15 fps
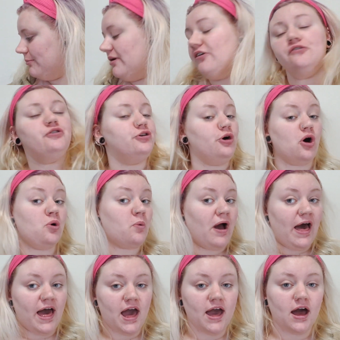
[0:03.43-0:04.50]
If you're not
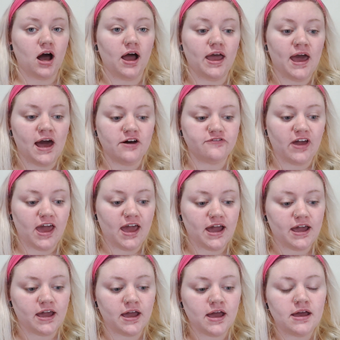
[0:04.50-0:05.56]
aware, I have
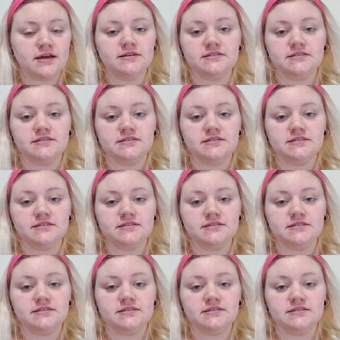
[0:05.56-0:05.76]
a